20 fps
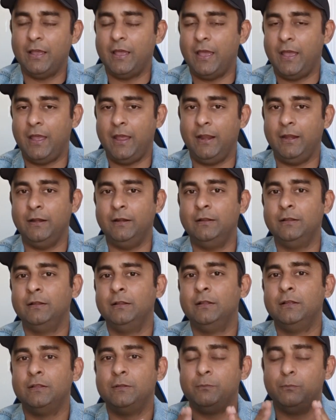and
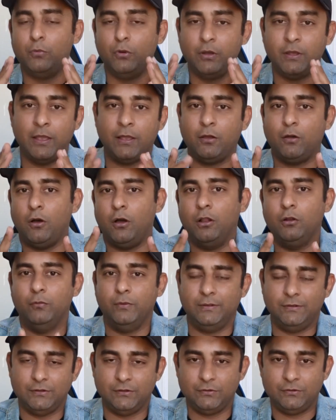book a call
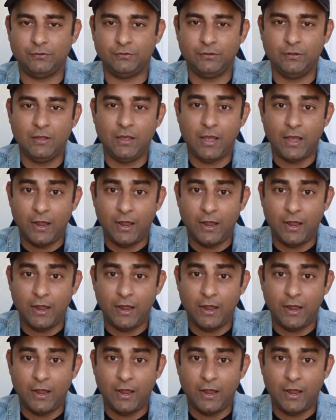with us.